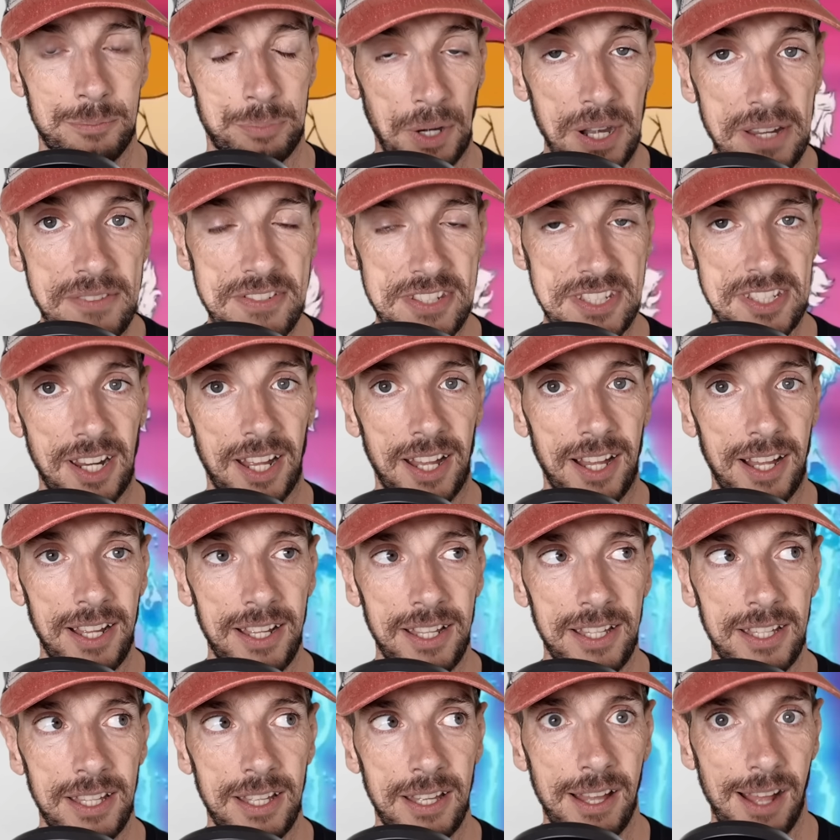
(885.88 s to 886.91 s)

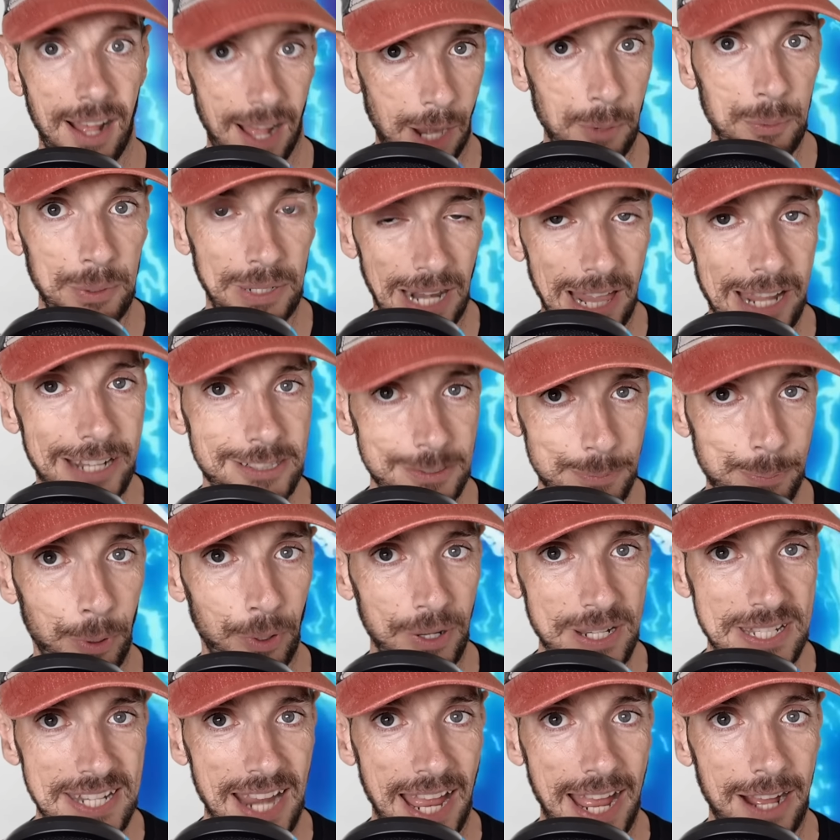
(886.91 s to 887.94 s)
Bravestar, I would like to
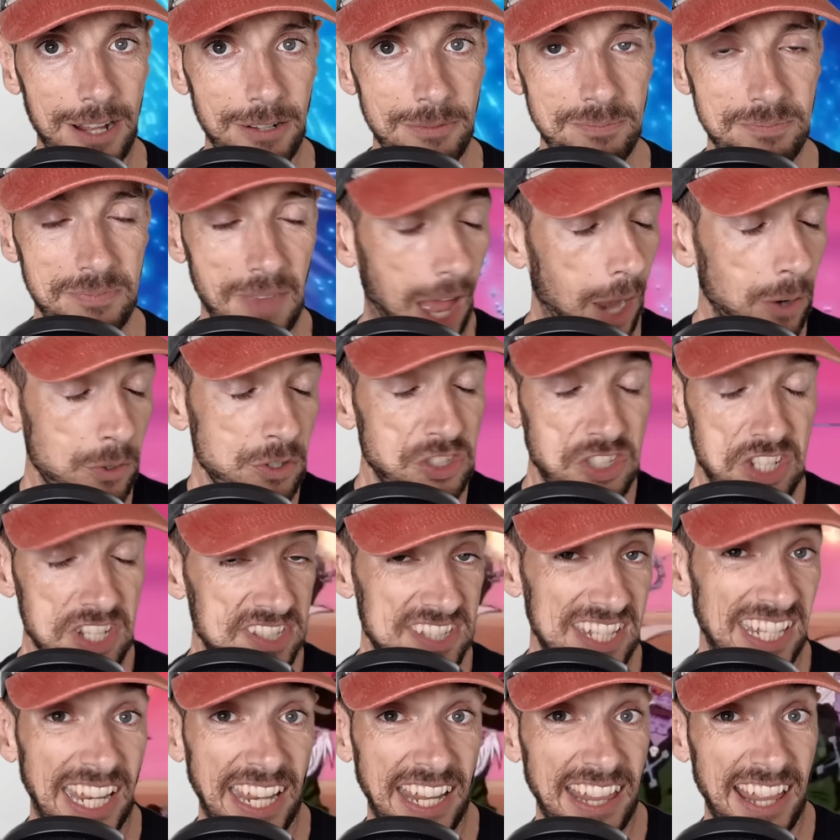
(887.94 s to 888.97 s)
point out, I was
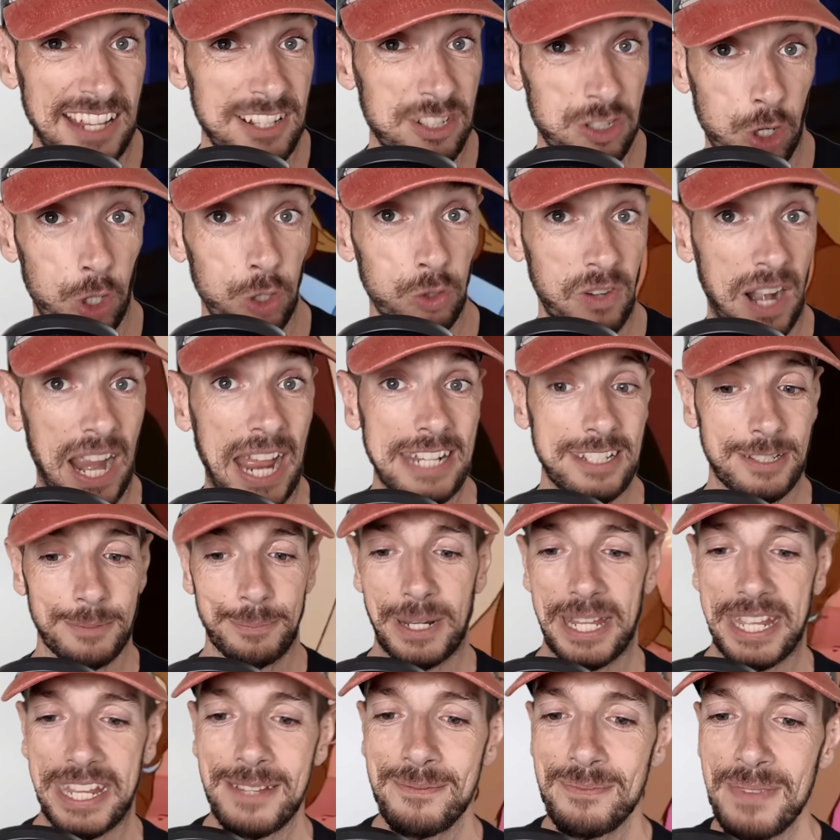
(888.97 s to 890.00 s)
just singing that song
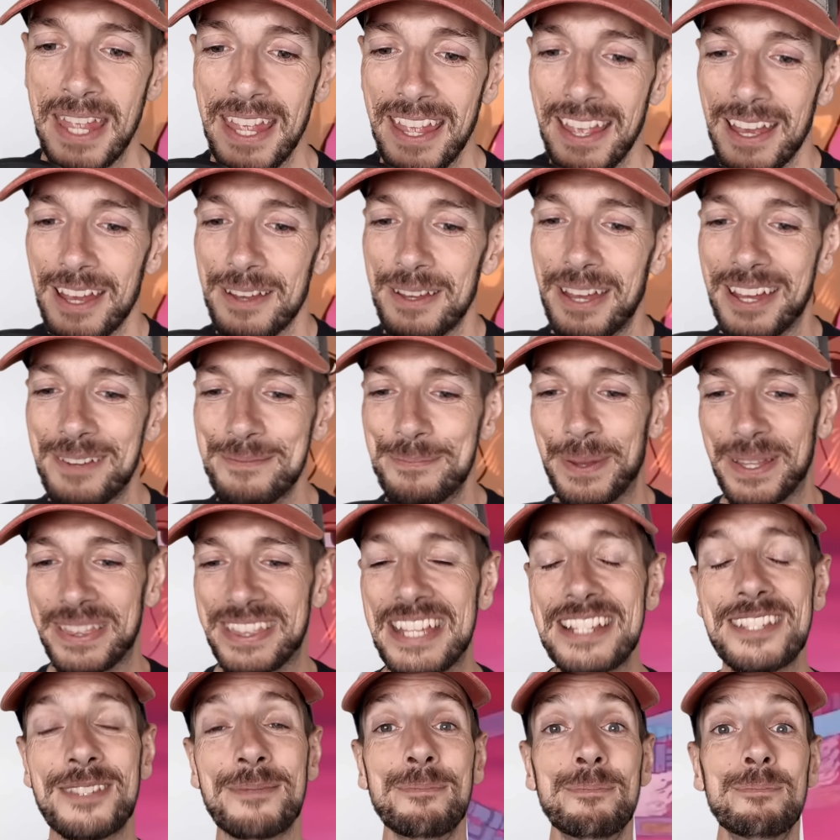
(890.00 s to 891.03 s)
randomly, but
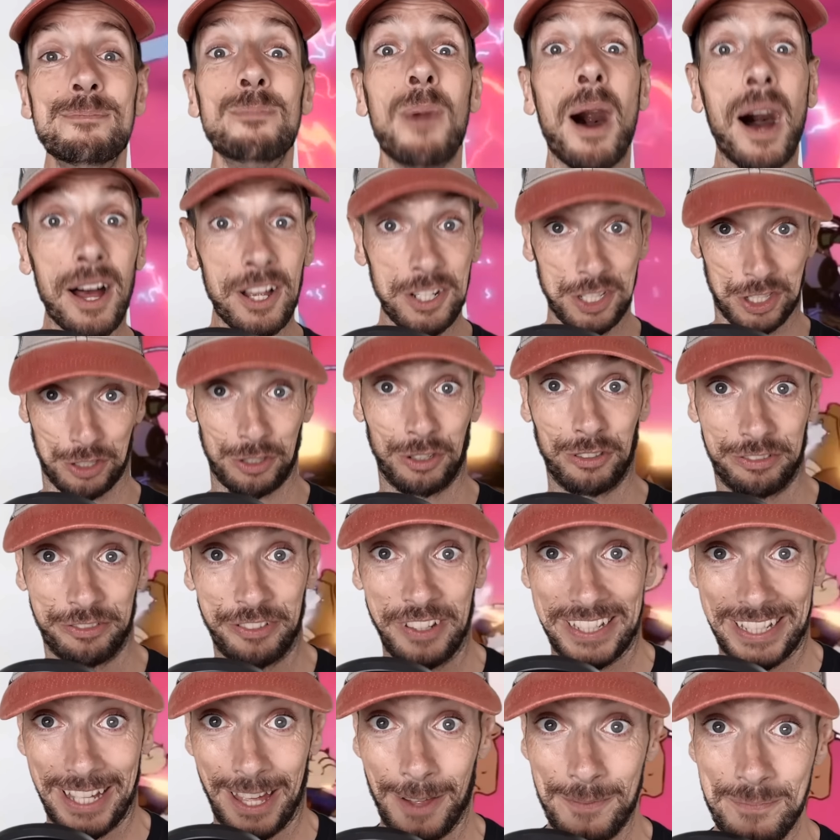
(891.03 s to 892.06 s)
this Marshall
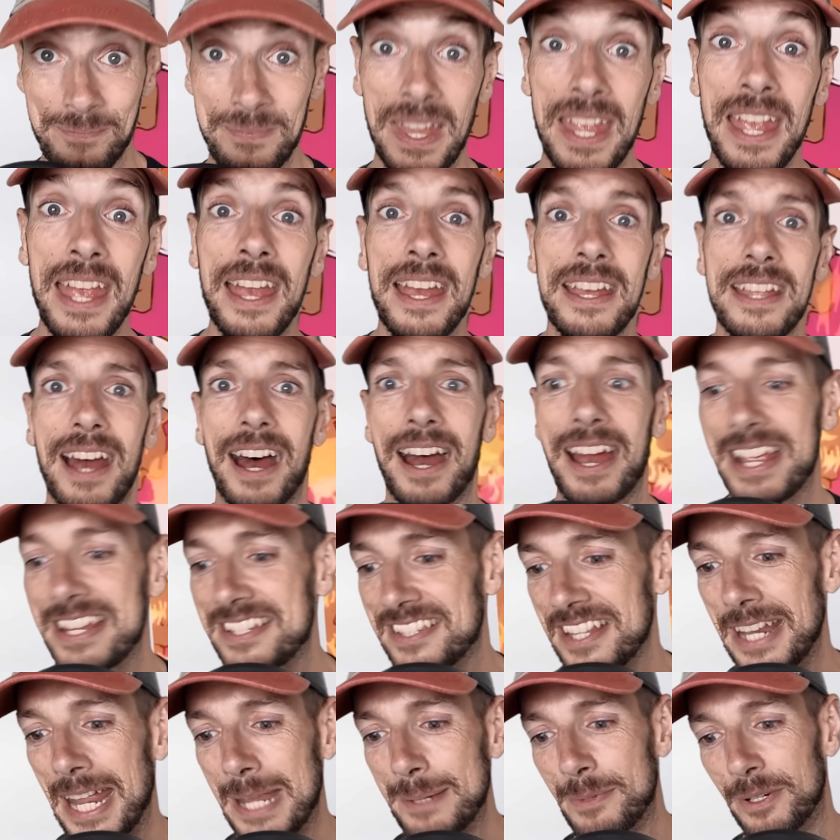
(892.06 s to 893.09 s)
figure
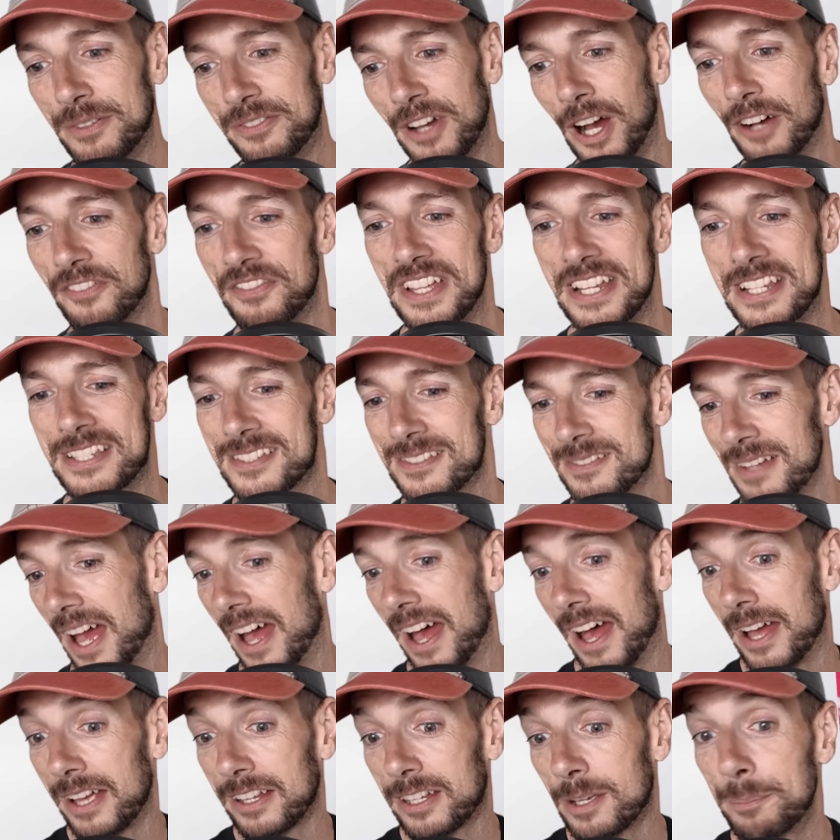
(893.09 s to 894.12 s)
is the name of this
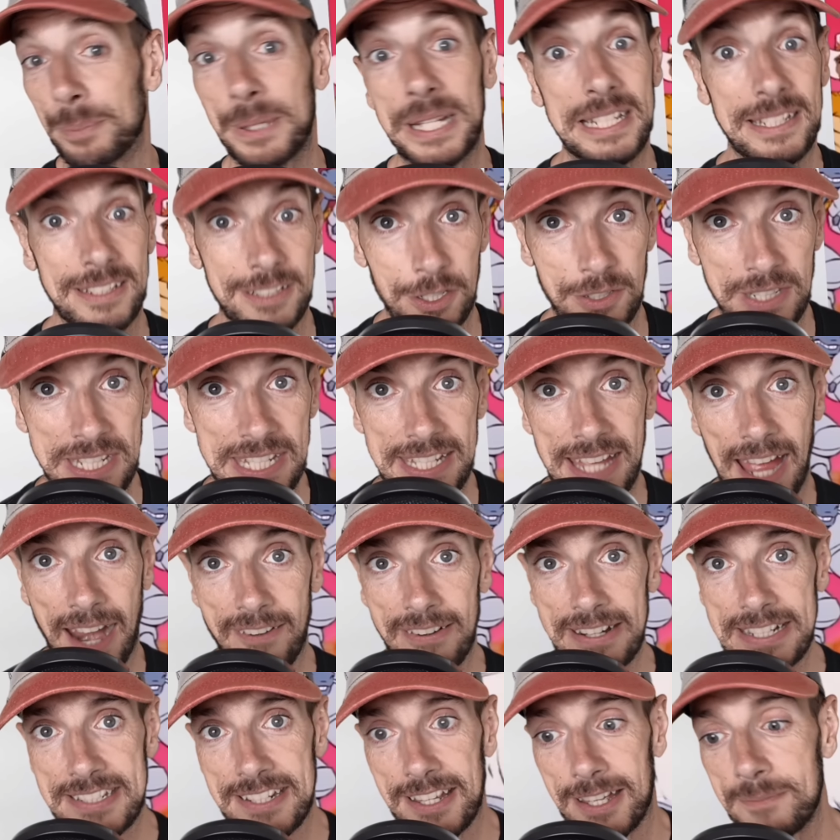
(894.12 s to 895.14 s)
completely unique
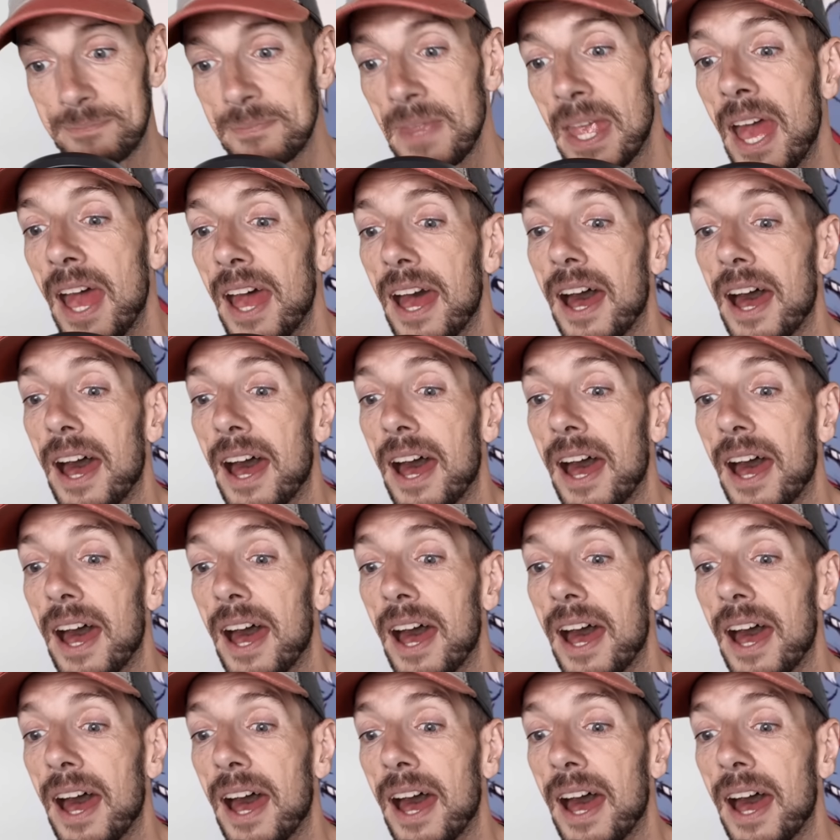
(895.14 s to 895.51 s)
character.